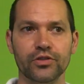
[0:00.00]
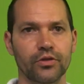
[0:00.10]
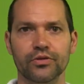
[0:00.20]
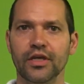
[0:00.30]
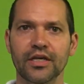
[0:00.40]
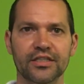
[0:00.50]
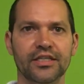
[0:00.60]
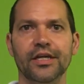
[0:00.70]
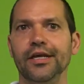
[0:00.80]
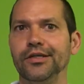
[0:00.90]
So
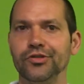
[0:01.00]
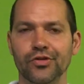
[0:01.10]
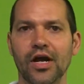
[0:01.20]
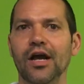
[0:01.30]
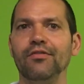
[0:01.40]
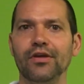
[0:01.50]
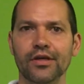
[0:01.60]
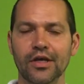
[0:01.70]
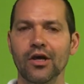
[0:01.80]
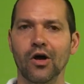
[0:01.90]
sitting,
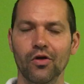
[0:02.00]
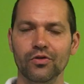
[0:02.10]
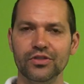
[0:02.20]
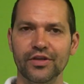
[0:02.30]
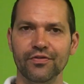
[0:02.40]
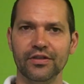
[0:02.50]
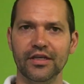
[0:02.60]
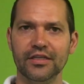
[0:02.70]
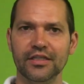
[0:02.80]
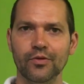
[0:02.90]
driving, all those different
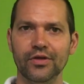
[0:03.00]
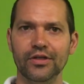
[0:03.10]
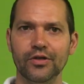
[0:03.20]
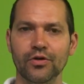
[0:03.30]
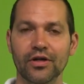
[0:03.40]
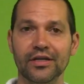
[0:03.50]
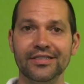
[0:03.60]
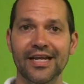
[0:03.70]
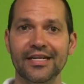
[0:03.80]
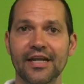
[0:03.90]
things that we do on a
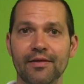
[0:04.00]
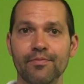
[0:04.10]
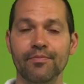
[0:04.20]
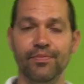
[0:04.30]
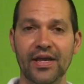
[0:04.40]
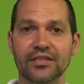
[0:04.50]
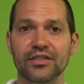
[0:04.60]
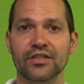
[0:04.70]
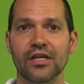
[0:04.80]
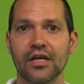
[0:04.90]
day-to-day
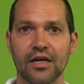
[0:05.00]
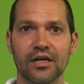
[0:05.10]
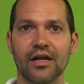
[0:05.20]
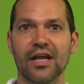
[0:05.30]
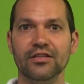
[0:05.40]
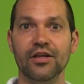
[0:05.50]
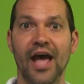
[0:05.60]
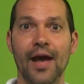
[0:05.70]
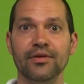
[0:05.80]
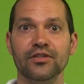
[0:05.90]
basis as the
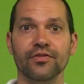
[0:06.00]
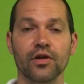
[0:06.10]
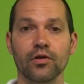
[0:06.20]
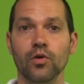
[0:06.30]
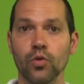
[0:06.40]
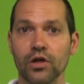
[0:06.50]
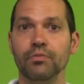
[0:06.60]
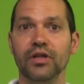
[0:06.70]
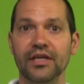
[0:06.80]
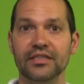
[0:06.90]
habits of our
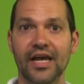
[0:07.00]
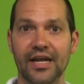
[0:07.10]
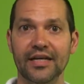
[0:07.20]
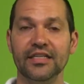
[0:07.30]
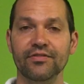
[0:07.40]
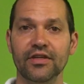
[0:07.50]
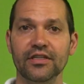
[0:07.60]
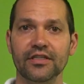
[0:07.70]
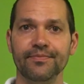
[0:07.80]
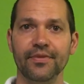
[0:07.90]
workplace and
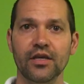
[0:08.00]
activities.